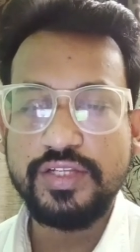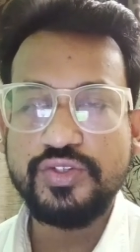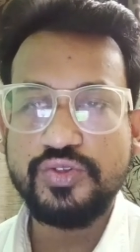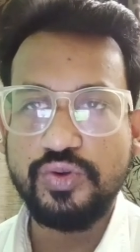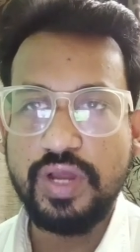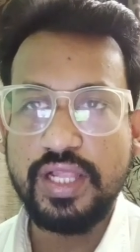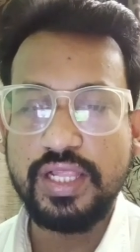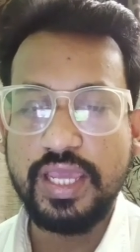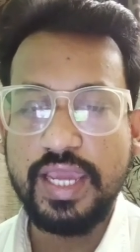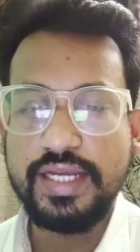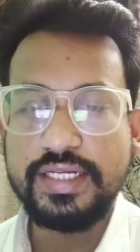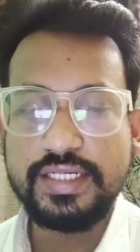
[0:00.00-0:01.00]
that is
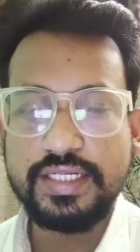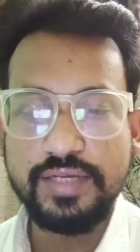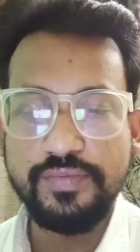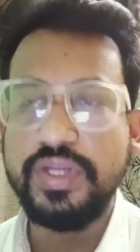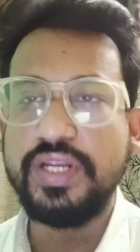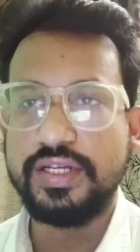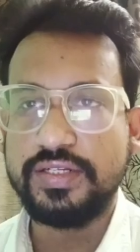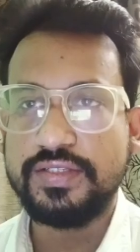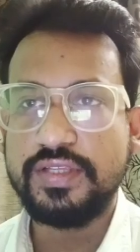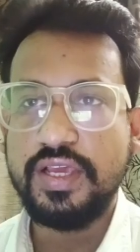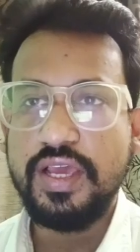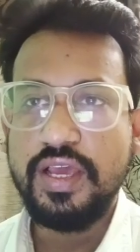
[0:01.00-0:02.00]
total 80
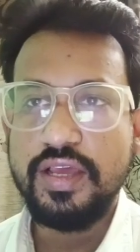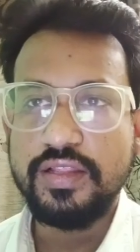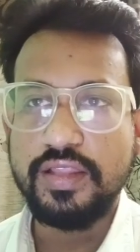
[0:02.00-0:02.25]
minutes,